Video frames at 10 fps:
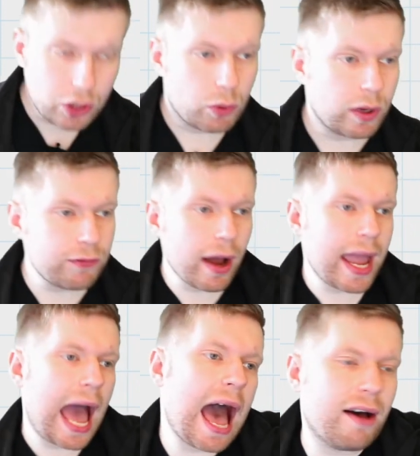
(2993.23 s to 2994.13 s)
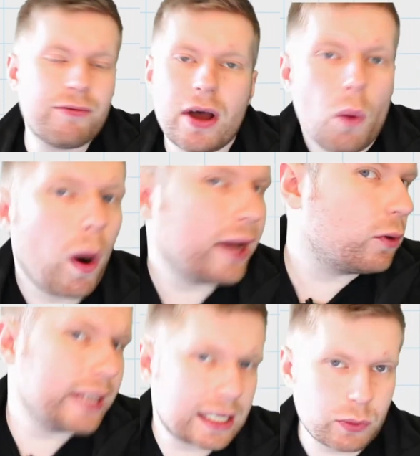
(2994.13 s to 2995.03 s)
Well, if I have y
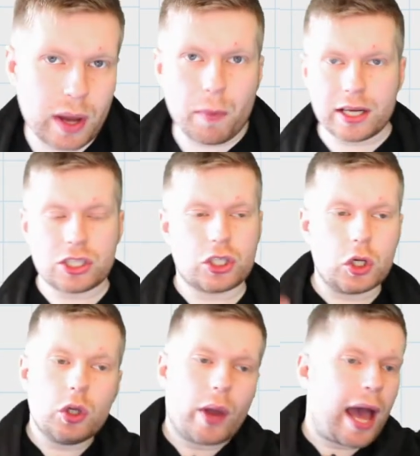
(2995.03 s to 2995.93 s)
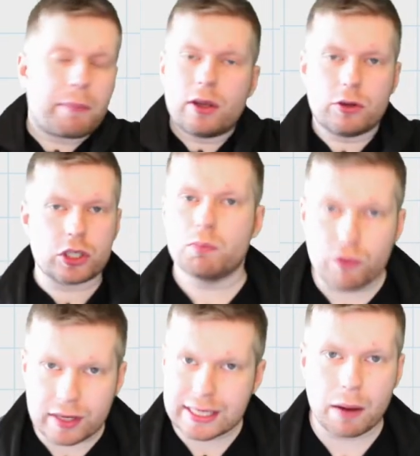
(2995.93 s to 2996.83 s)
equals x squared minus 2, you just
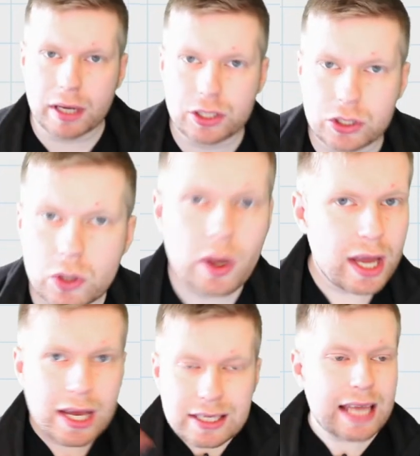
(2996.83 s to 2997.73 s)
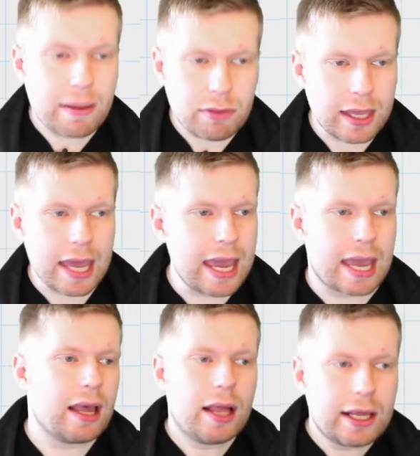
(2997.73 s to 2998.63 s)
move it down by 2. Same thing
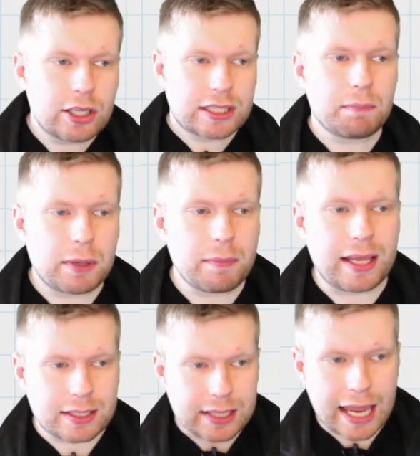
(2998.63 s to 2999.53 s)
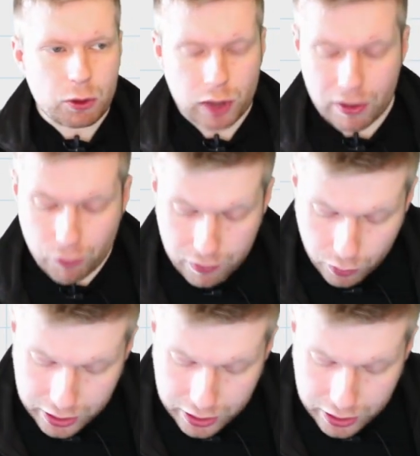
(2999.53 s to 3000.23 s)
here. It just simply means take whatever I've already